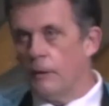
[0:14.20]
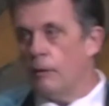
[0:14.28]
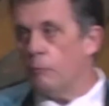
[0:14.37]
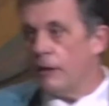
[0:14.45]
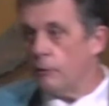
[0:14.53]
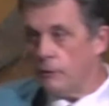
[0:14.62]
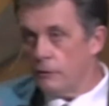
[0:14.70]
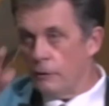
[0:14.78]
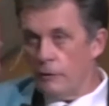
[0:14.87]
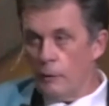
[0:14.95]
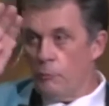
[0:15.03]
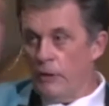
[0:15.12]
Why don't you turn
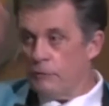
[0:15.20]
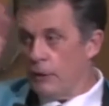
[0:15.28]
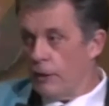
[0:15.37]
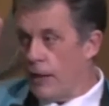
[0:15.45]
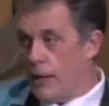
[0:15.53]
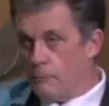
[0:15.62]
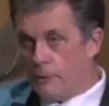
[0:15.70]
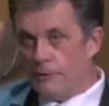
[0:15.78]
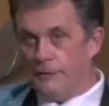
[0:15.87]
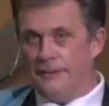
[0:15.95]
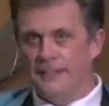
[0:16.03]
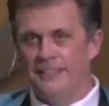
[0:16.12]
around, wave to the
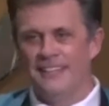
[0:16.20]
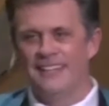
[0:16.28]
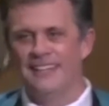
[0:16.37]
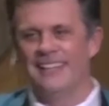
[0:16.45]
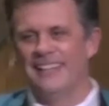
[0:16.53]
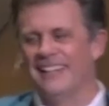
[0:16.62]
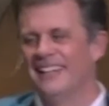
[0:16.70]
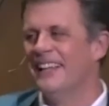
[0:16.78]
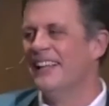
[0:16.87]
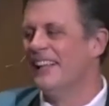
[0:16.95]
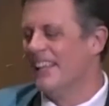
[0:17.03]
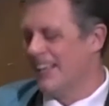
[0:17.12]
camera?
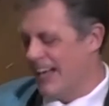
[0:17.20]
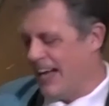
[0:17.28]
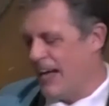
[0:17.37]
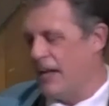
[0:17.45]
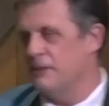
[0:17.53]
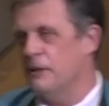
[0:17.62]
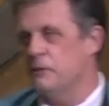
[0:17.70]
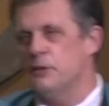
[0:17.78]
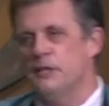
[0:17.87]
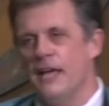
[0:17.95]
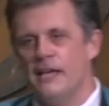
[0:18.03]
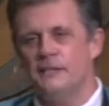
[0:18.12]
And
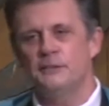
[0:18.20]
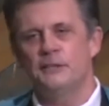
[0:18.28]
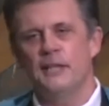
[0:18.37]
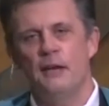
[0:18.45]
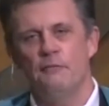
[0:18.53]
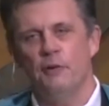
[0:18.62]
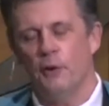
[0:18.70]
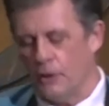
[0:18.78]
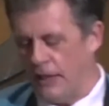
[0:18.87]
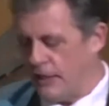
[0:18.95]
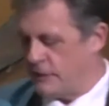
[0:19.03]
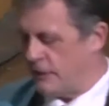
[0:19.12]
today's Time for
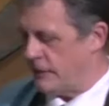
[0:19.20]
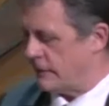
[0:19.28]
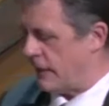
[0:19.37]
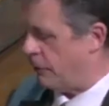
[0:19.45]
All Ages, I